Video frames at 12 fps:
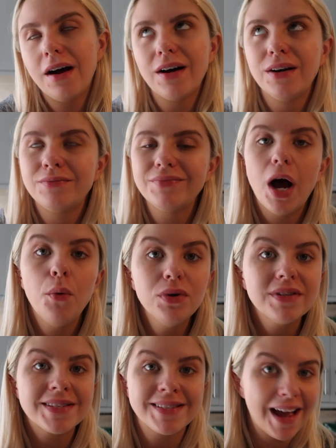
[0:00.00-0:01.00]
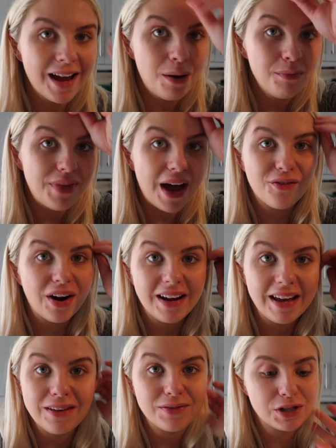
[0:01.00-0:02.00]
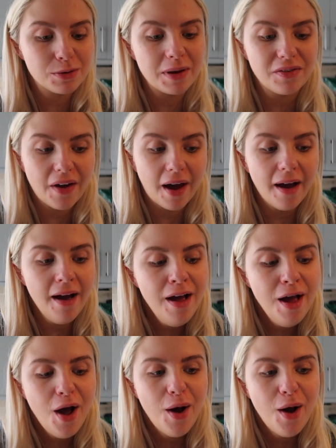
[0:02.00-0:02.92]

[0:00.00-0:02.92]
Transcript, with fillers: I wouldn't say I'm that great either, to be fair,